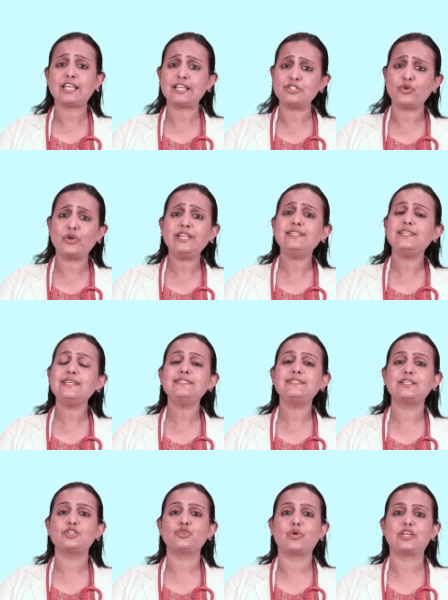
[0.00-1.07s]
So in these
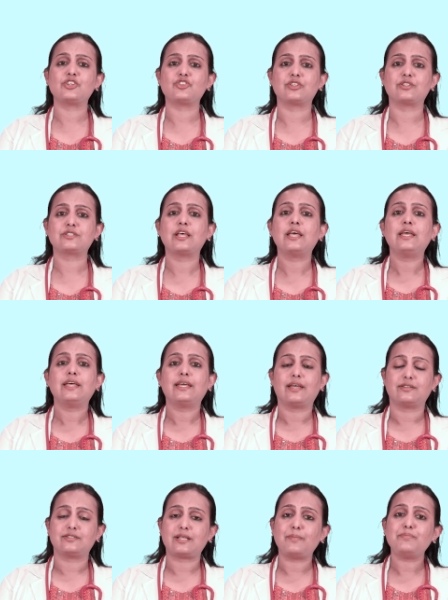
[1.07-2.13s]
situations,
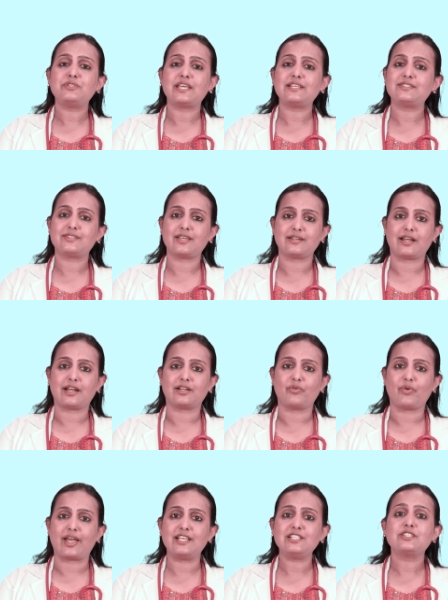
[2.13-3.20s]
some tests are
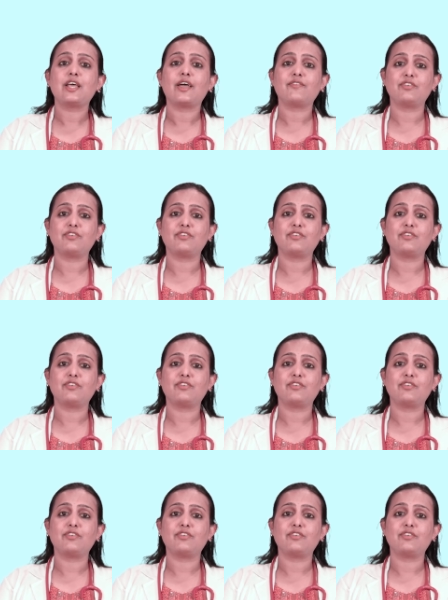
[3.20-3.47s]
advised,